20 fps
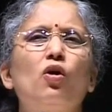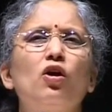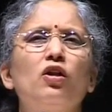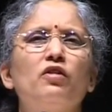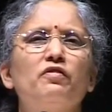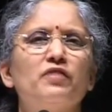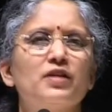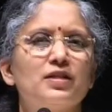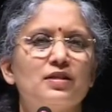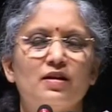
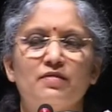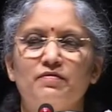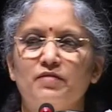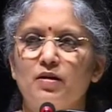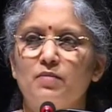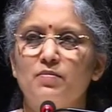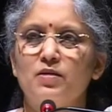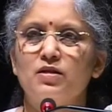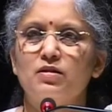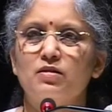All of us have
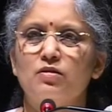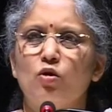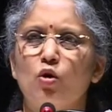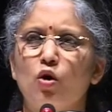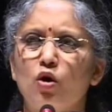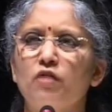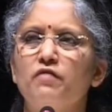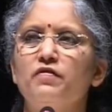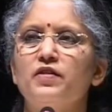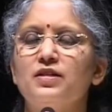tamas.
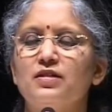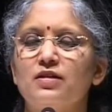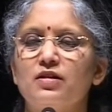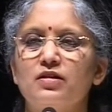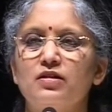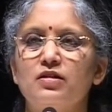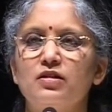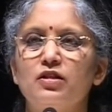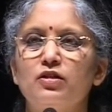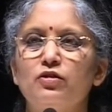All of us
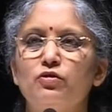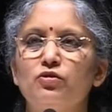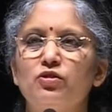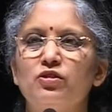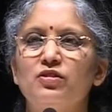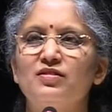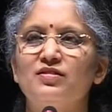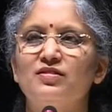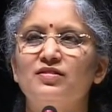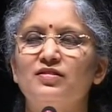are in
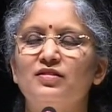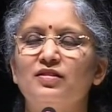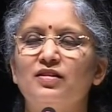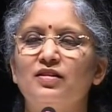delusion.